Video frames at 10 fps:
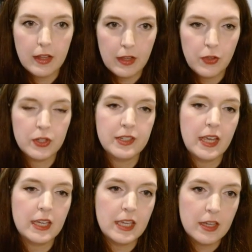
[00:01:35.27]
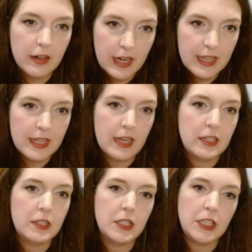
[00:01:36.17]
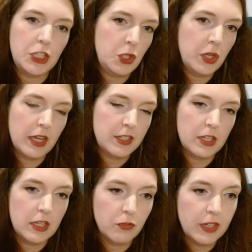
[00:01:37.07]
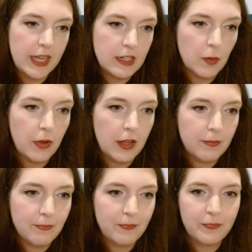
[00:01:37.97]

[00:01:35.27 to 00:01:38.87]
you can take here and then you get to regain your pawn.